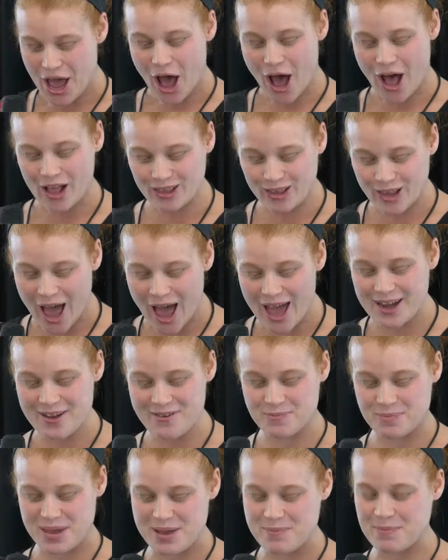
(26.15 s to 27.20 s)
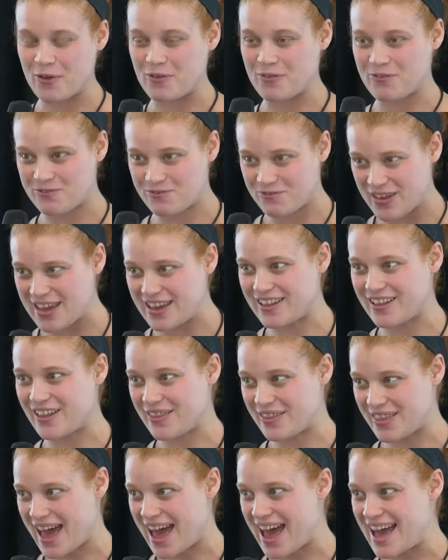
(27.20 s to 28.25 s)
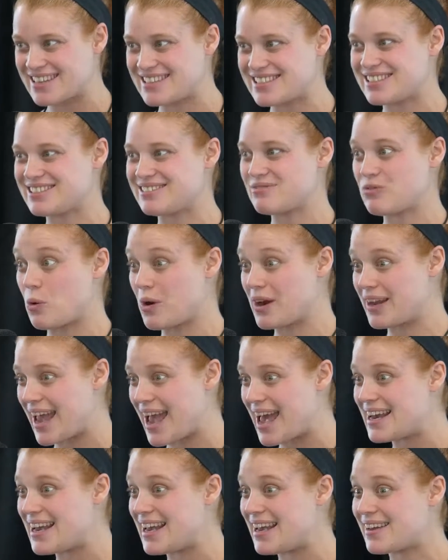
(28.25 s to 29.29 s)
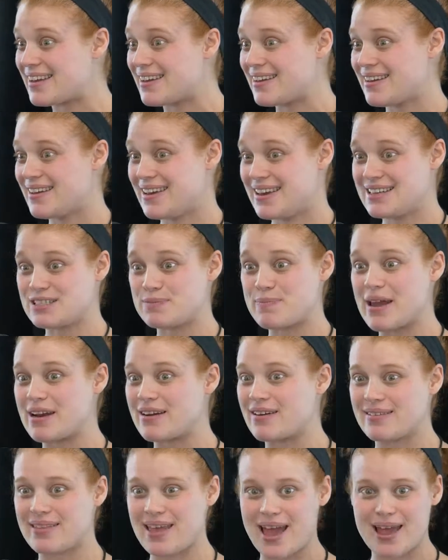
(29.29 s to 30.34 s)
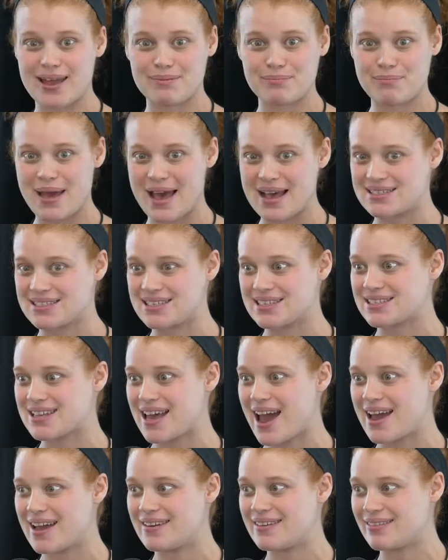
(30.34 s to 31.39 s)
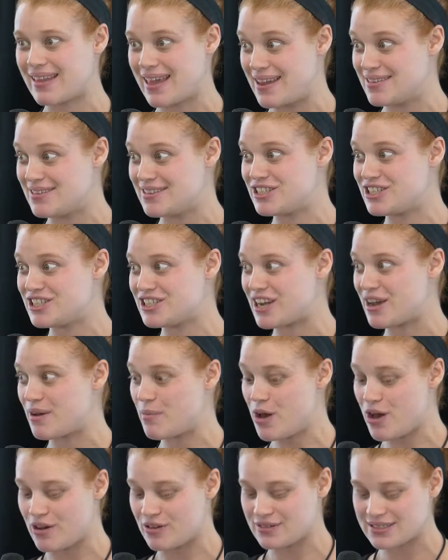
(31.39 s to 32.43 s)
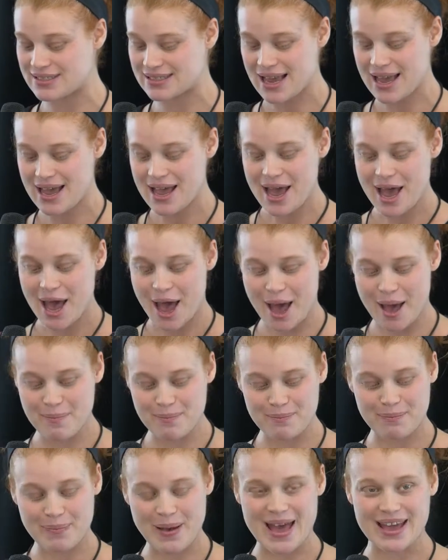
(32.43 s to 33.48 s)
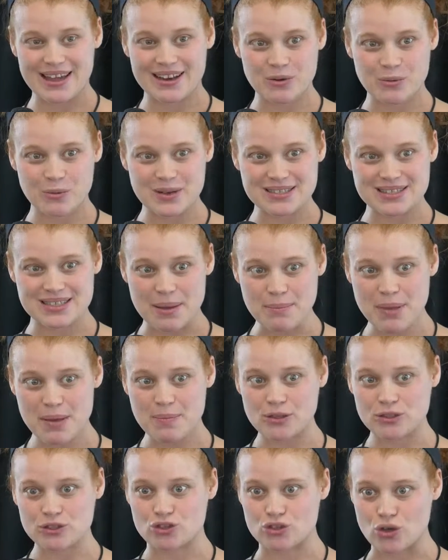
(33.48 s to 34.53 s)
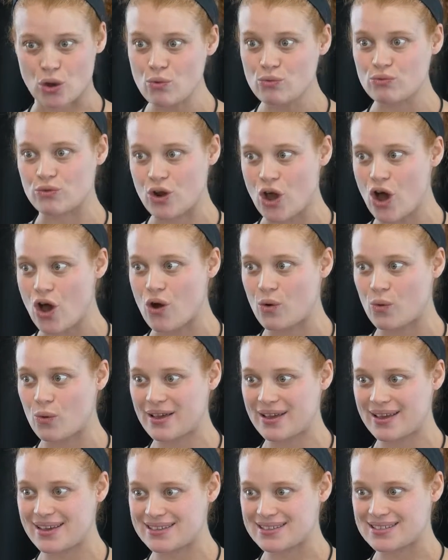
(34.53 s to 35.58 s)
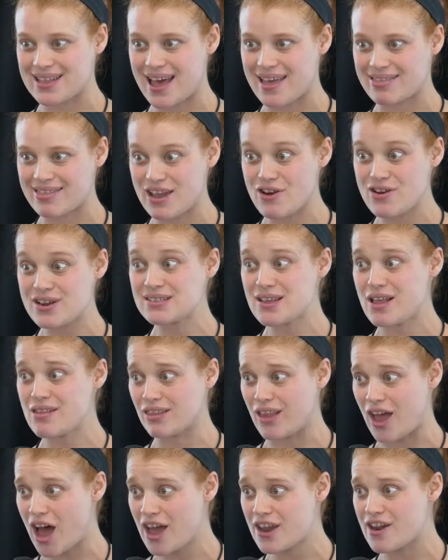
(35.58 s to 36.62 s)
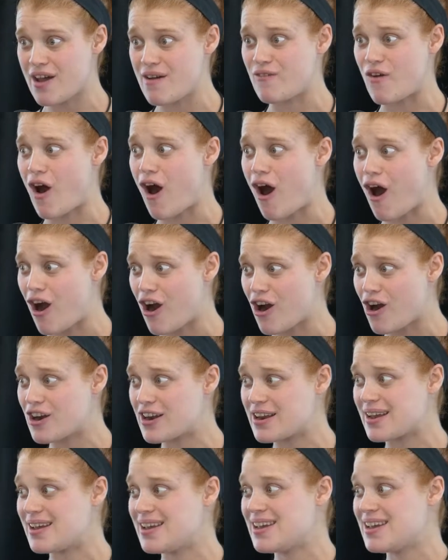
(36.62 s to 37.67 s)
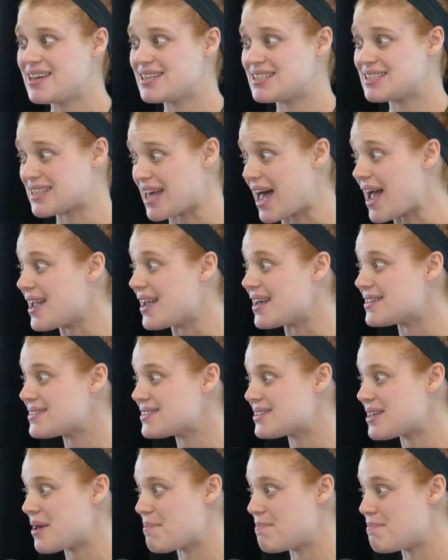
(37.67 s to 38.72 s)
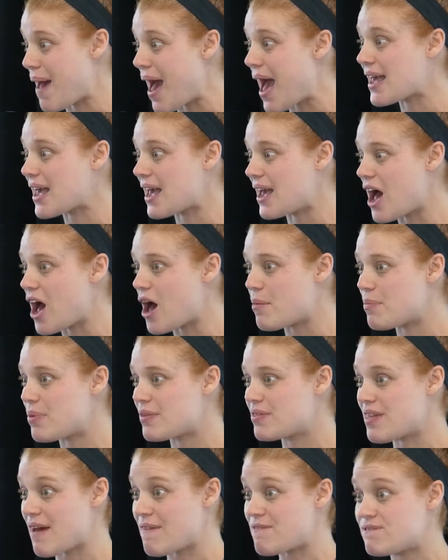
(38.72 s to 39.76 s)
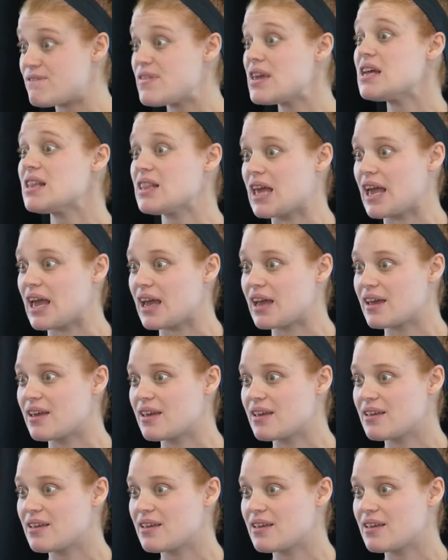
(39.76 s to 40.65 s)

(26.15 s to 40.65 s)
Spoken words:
a lot of people feel that organic is better than pesticide-laden GMOs. But what some people don't know is that there is a lot of hard science backing up that feeling